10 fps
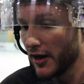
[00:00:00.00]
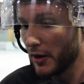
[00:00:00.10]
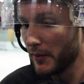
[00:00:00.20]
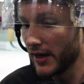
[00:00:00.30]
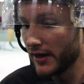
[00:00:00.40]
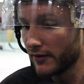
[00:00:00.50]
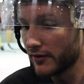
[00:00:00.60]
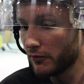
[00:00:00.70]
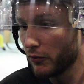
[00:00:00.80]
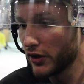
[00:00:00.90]
I mean,
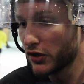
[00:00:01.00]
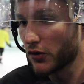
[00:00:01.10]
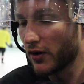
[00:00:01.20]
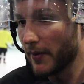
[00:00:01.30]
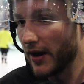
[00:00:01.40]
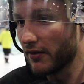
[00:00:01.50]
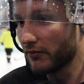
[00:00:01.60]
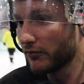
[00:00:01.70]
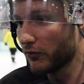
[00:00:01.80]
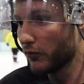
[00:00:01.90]
when you talk about
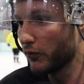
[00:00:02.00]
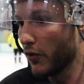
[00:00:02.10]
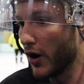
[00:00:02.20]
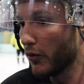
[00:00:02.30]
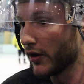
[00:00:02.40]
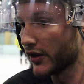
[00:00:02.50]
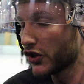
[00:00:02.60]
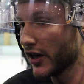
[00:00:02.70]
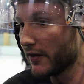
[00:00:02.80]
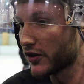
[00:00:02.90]
what I want to
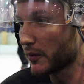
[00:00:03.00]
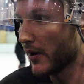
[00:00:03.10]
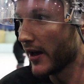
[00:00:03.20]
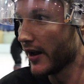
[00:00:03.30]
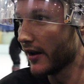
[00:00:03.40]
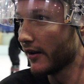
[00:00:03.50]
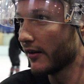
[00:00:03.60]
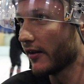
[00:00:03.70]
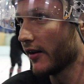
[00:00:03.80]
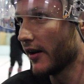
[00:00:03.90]
achieve as a player,
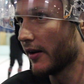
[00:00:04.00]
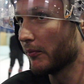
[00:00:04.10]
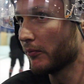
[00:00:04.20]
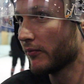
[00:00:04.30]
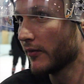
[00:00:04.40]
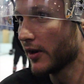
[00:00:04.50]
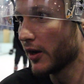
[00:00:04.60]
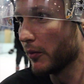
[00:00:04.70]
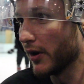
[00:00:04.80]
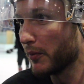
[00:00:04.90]

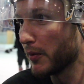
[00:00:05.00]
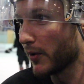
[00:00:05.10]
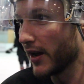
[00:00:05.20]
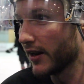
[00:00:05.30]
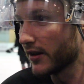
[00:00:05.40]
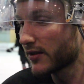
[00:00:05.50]
I've been playing at